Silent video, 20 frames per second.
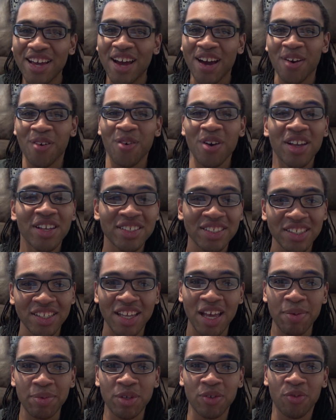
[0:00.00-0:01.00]
A real steel
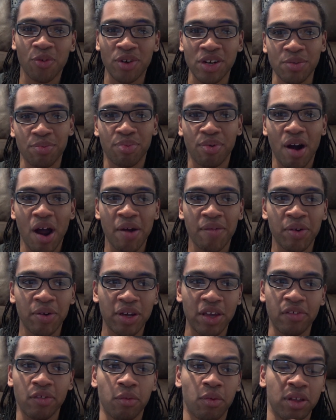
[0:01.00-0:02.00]
M240 Bravo,
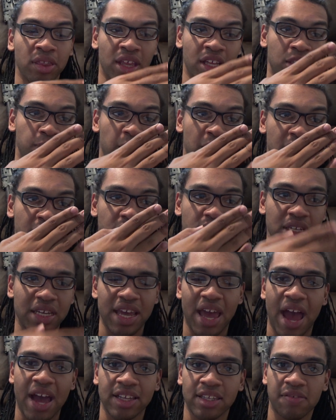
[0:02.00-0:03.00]
even one that's been
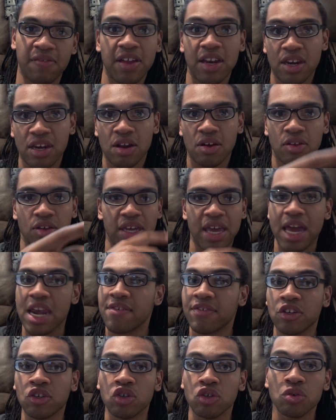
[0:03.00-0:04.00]
deactivated, you know, you can't
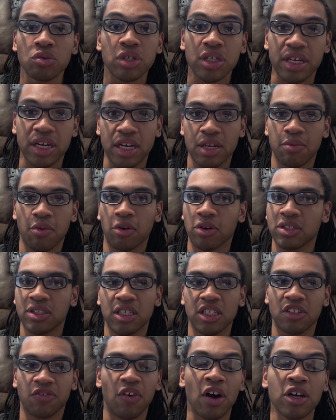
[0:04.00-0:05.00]
even use it anymore, it's
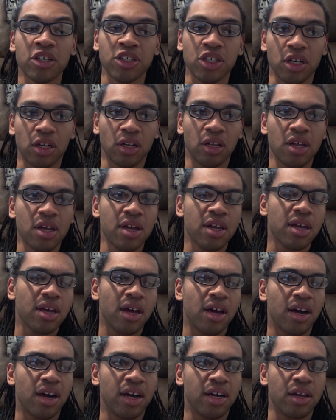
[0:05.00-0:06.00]
dysfunctional,
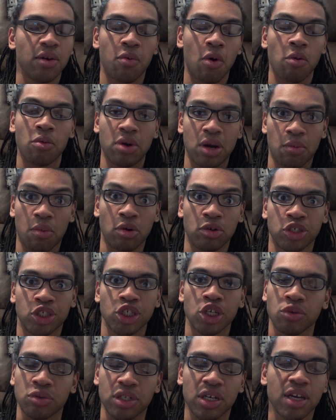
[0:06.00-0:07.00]
it won't
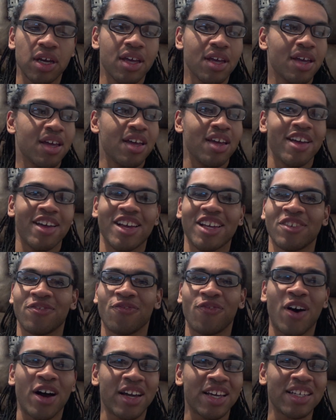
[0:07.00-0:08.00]
shoot, it's
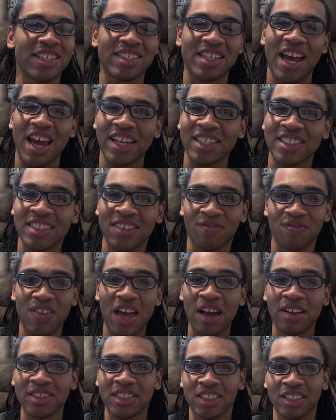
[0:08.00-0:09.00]
fucking tens of
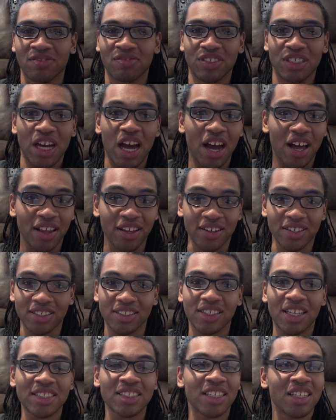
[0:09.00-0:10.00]
thousands of dollars.
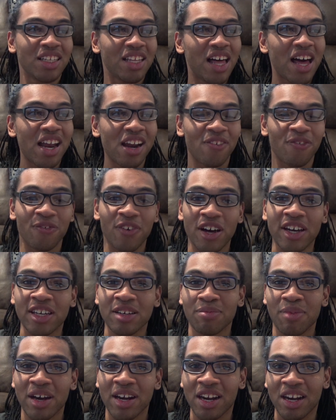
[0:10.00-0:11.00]
That's a lot of
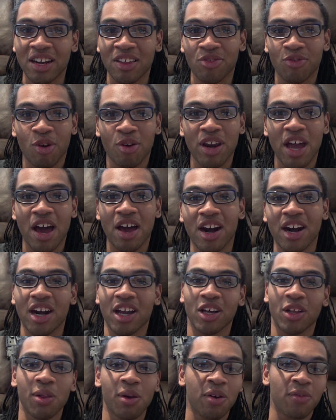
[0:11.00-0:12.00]
fucking money to throw down on a
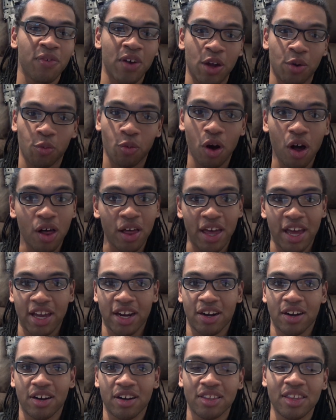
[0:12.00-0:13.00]
glorified wall
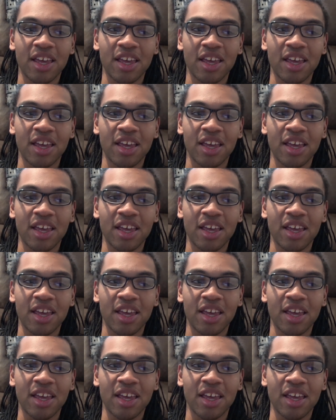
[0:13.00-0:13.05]
hanger.